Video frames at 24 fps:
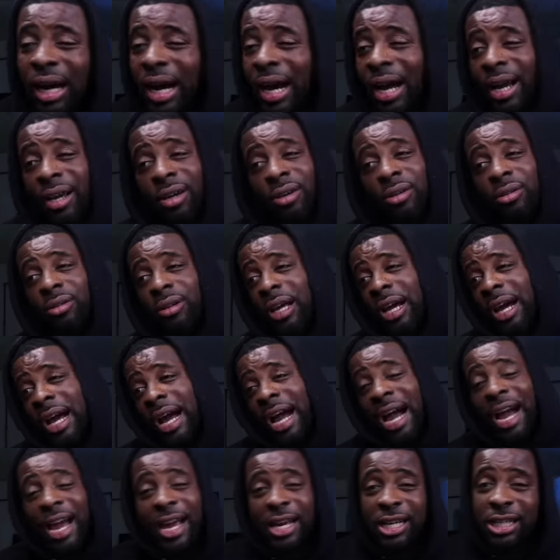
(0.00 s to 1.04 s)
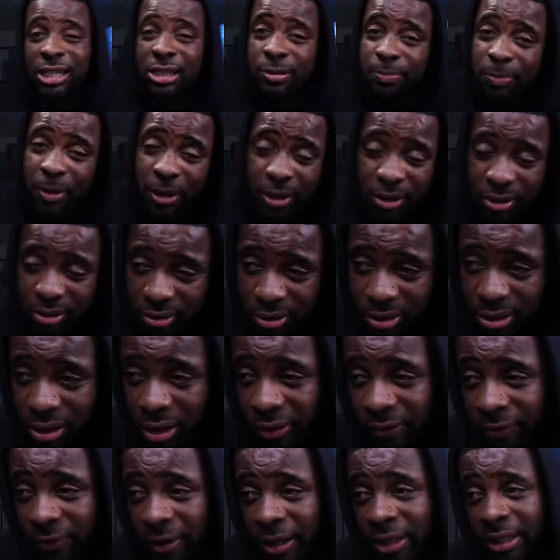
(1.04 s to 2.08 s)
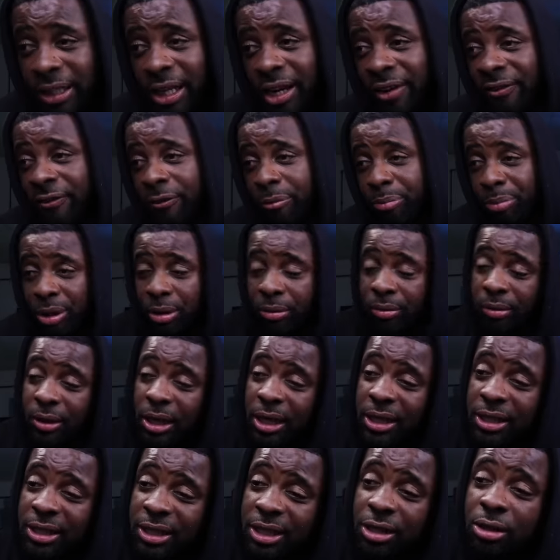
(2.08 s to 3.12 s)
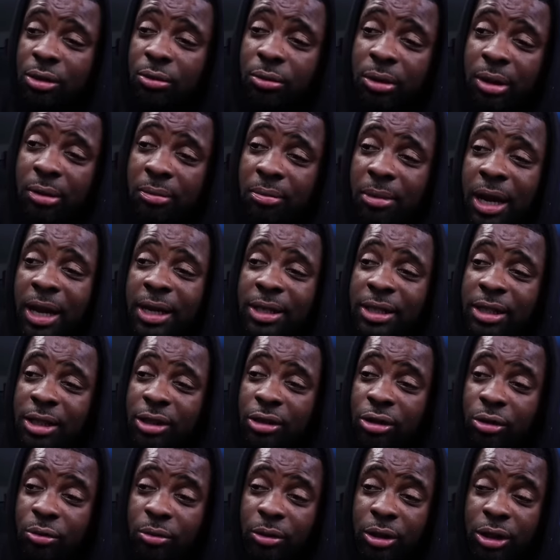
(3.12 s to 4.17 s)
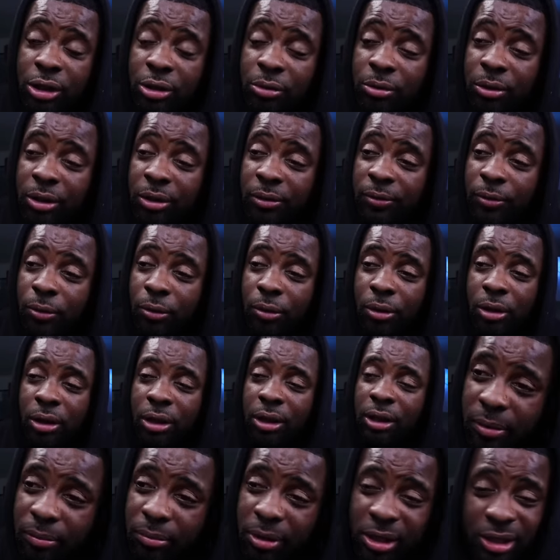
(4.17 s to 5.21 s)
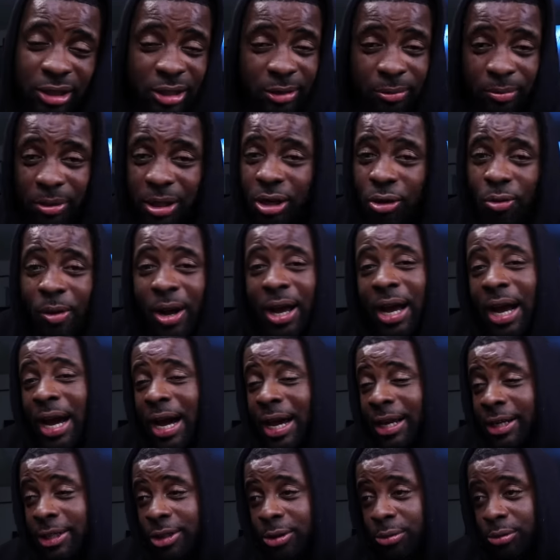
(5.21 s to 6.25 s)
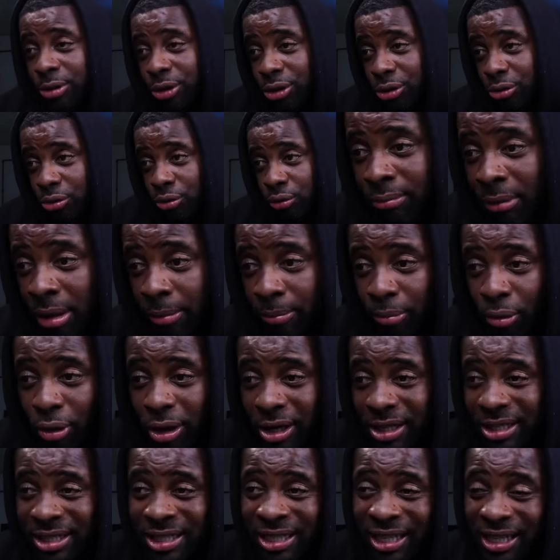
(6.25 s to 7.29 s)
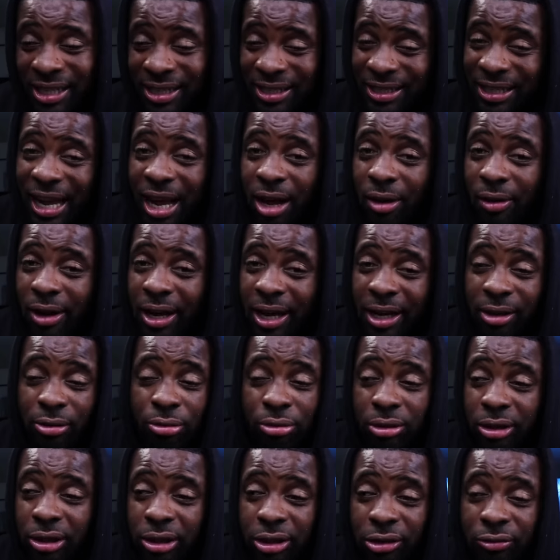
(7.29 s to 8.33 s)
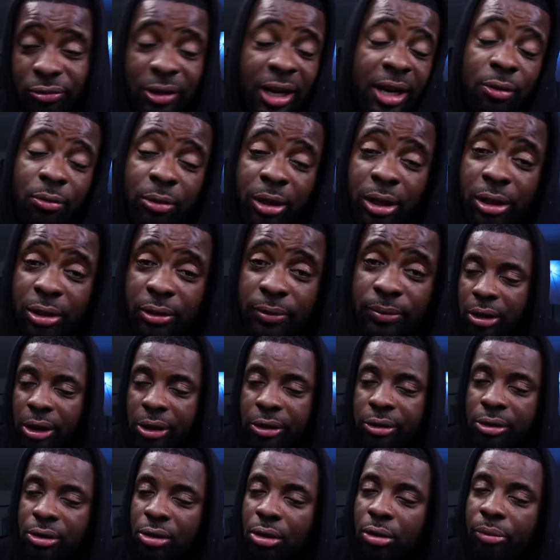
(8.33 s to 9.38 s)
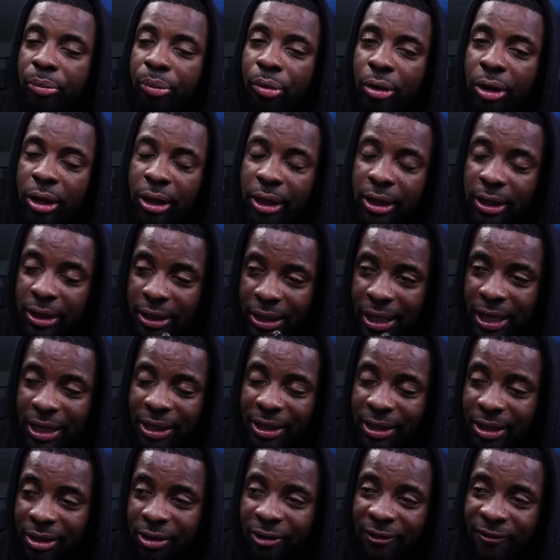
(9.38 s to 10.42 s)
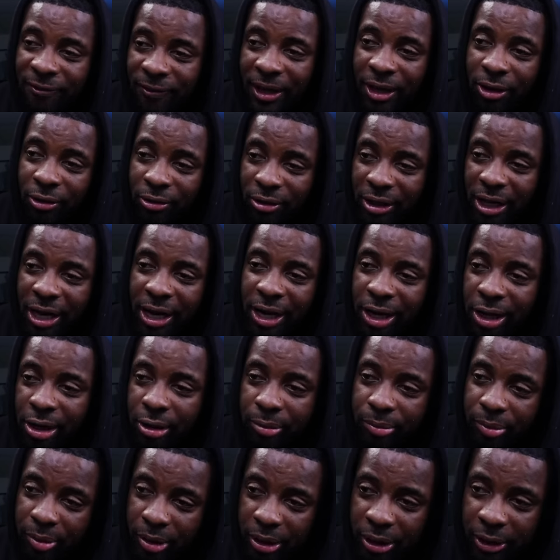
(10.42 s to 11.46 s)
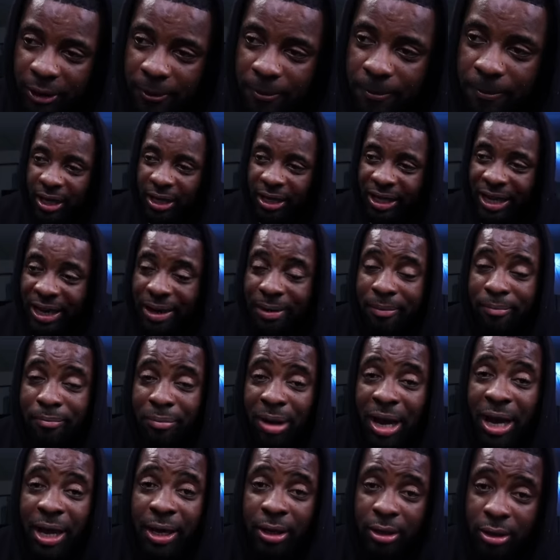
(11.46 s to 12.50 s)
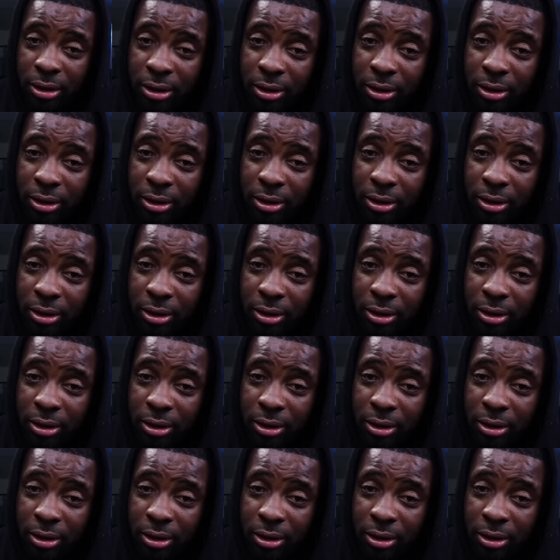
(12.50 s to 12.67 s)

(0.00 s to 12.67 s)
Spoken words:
I ain't gonna lie, I expect stuff like that from people that still wear masks in 2024. But to be quite honest with you, my boy sitting down handled it the right way. There's no point in getting in a fight on that airplane and getting banned.